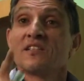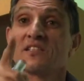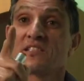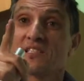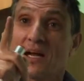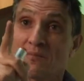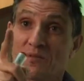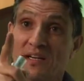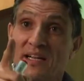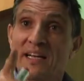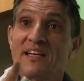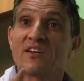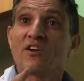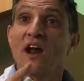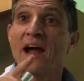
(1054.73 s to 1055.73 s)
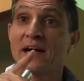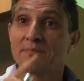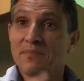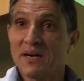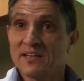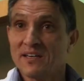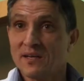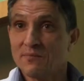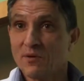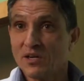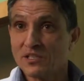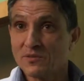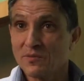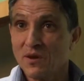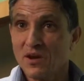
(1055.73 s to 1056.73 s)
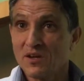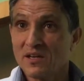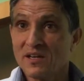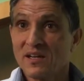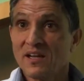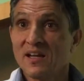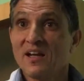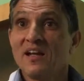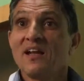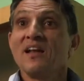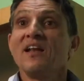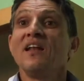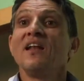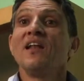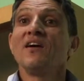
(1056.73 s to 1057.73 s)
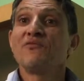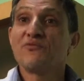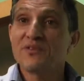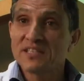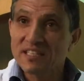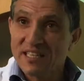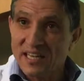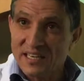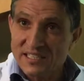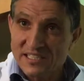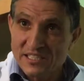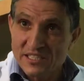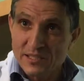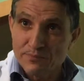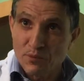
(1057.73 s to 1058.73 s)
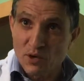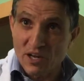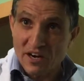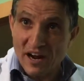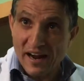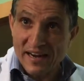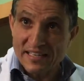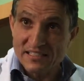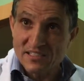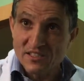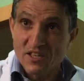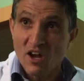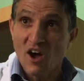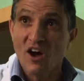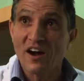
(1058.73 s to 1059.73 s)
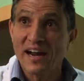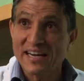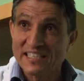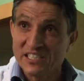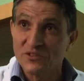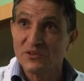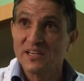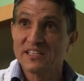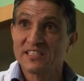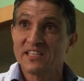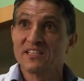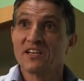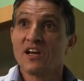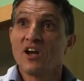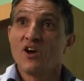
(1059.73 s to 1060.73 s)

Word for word: Some in right bundle branch block, left ventricle is depolarized or activated